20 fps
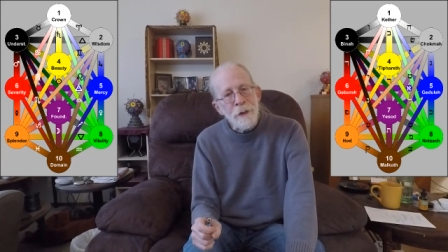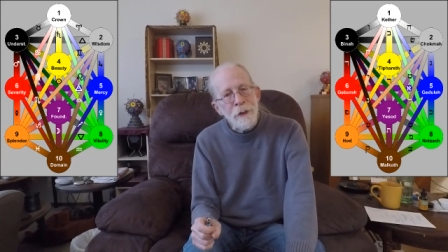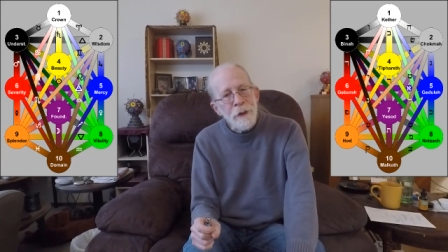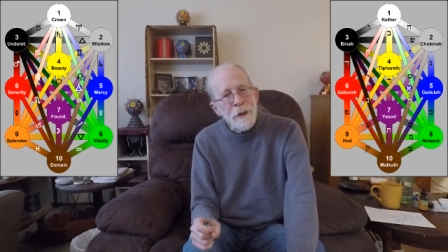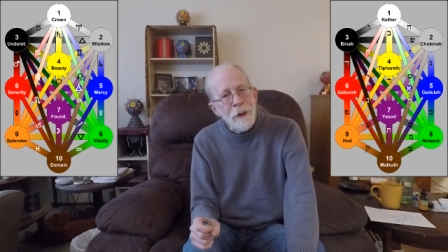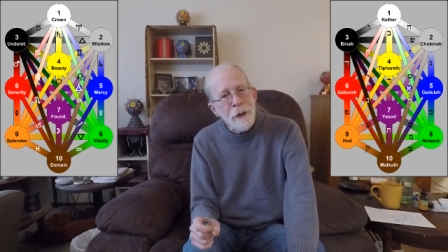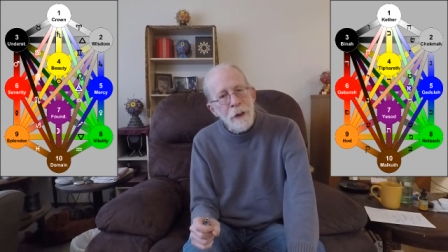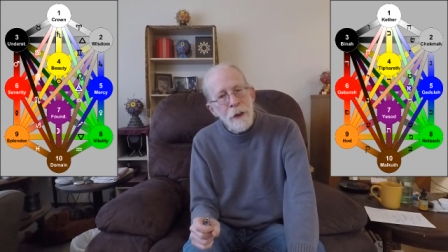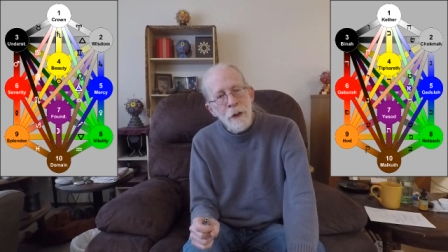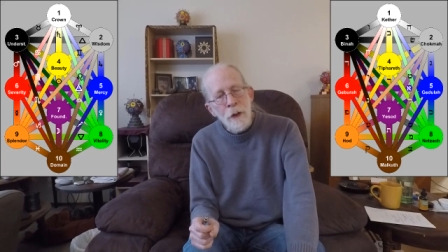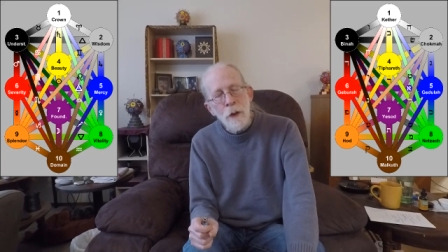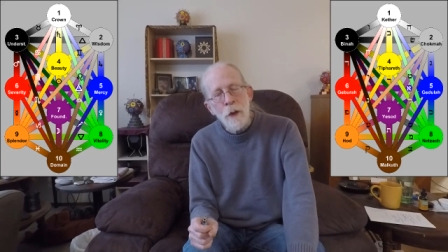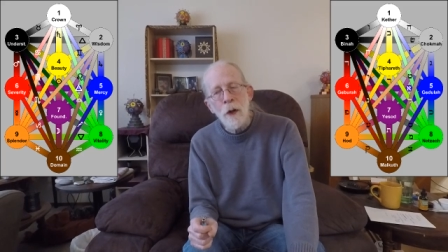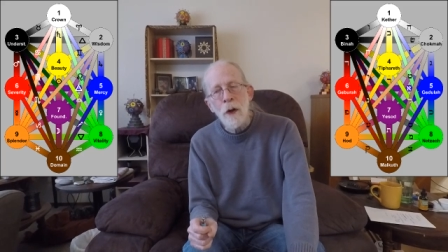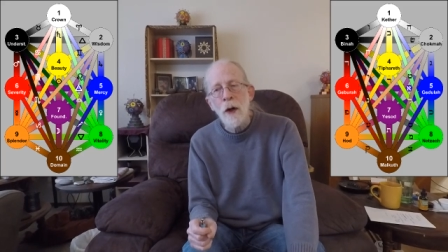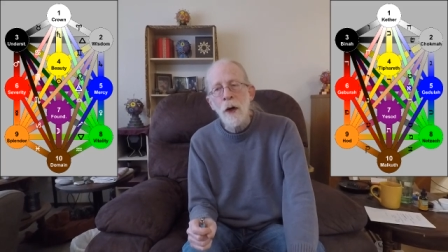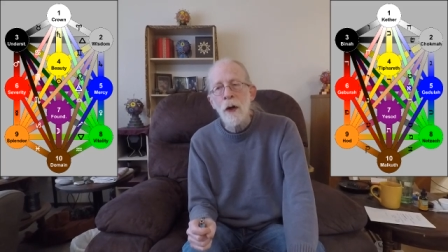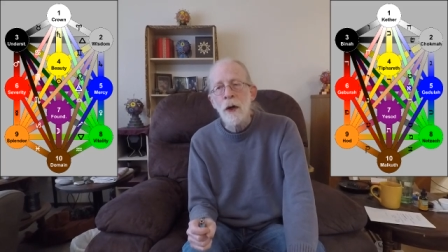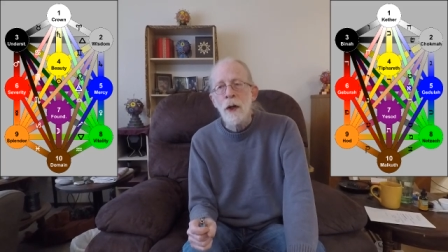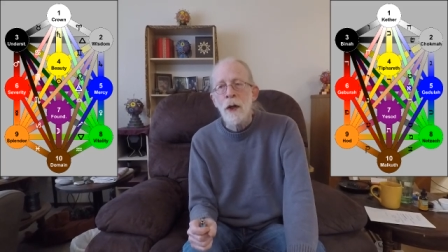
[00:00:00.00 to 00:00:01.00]
that there
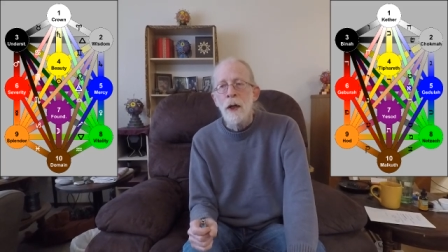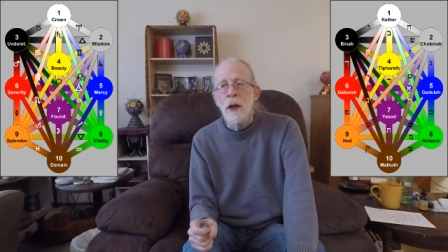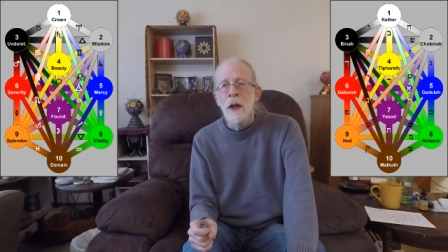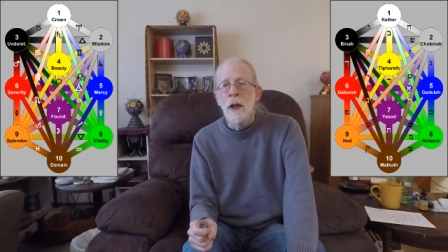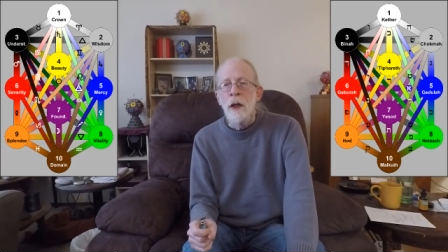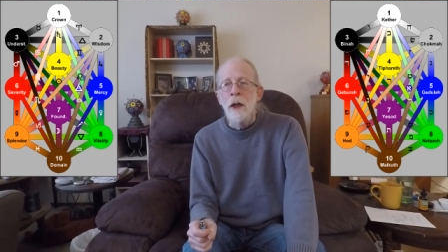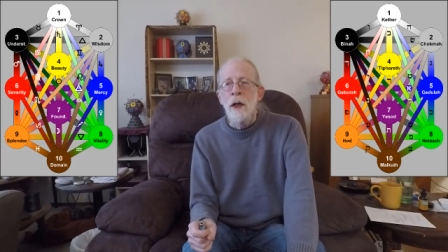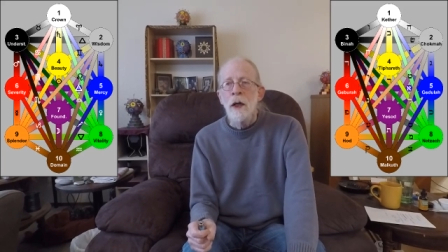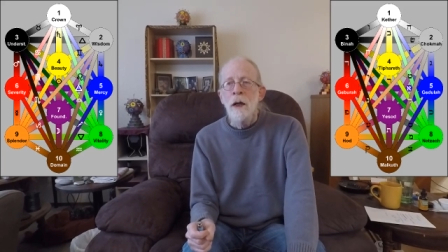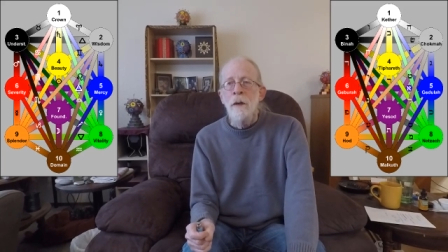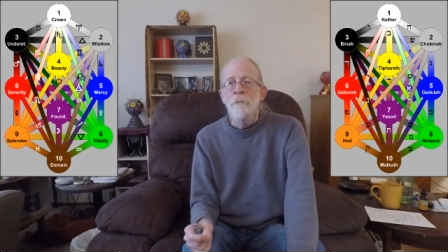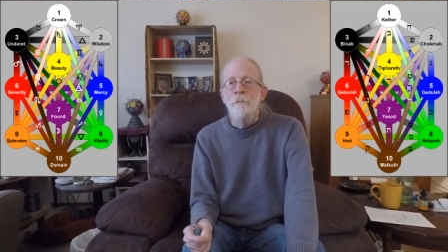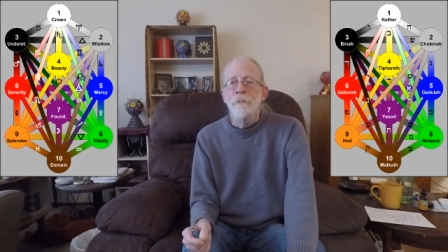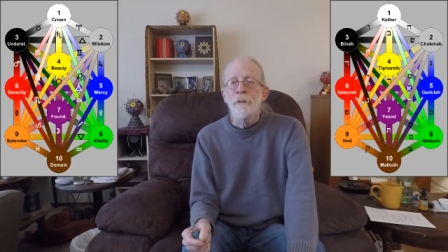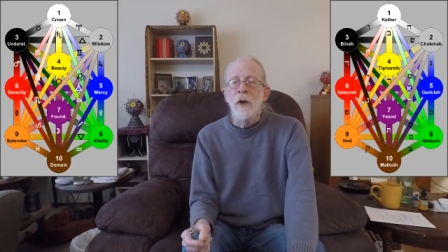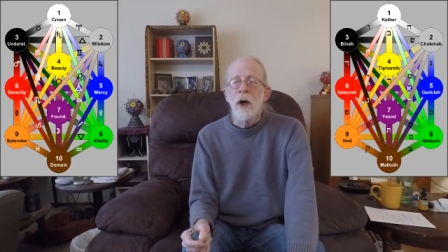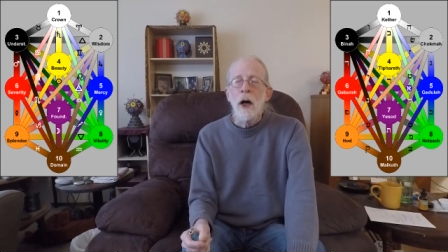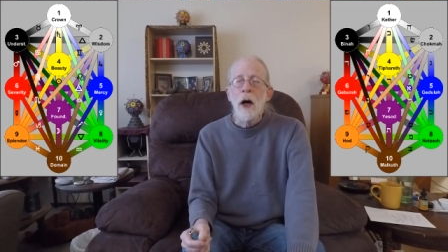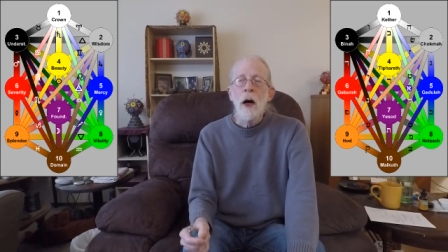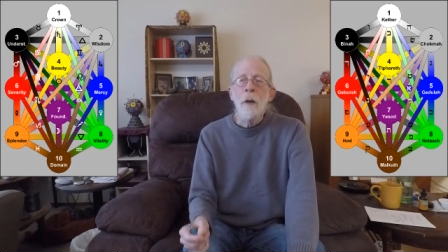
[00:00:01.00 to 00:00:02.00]
are
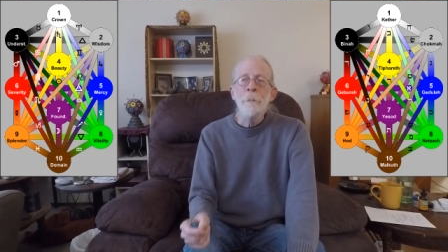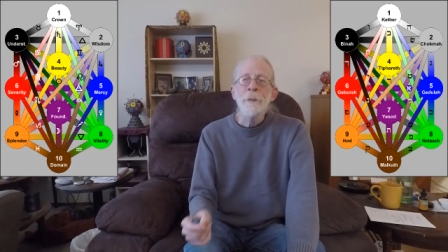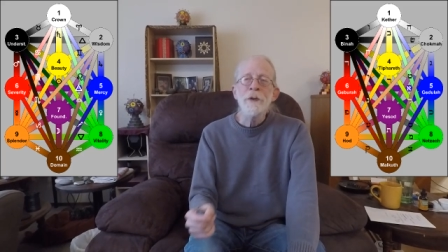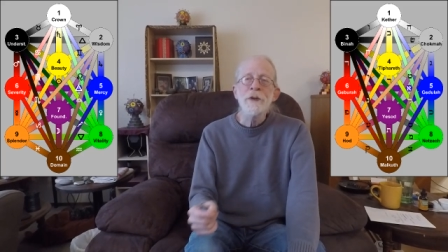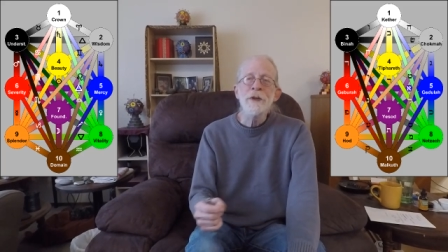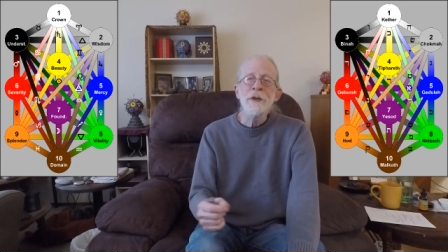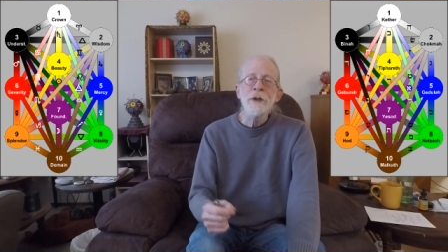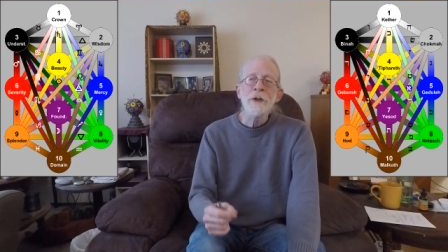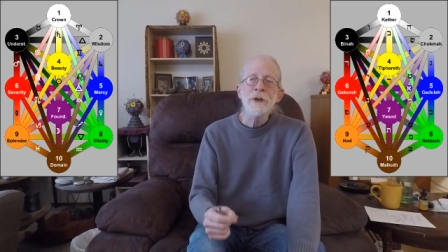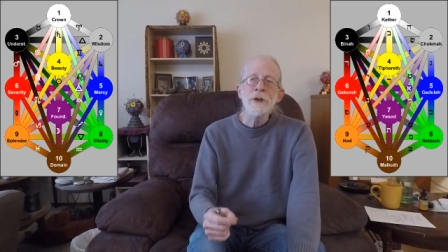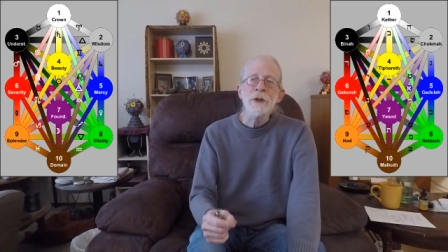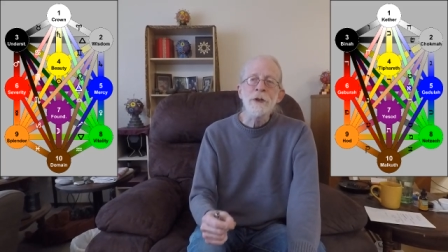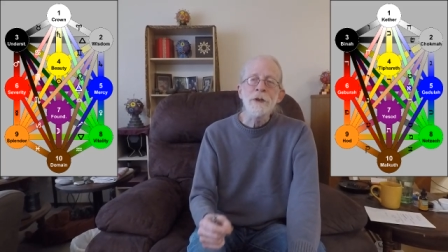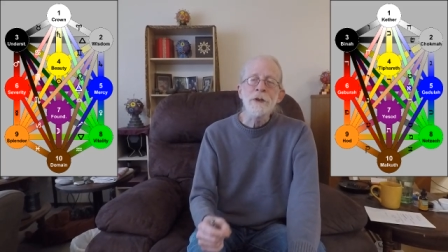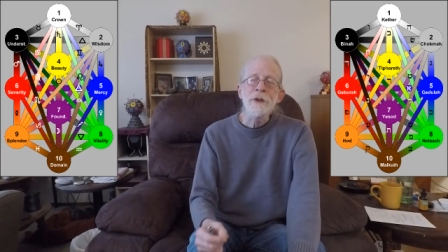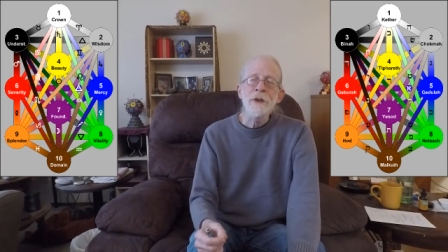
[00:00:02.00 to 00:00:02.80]
oppositions.